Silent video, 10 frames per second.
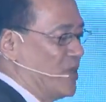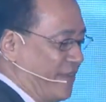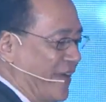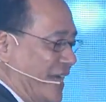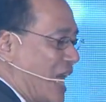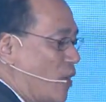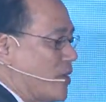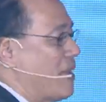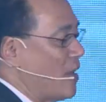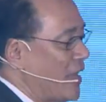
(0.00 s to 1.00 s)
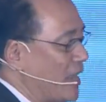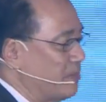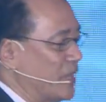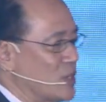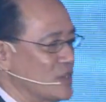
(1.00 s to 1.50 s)
find out about that,
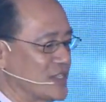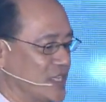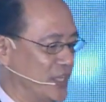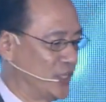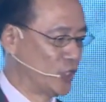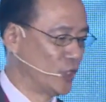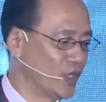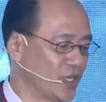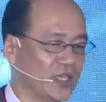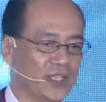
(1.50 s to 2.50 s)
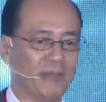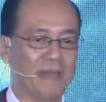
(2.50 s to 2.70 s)
because the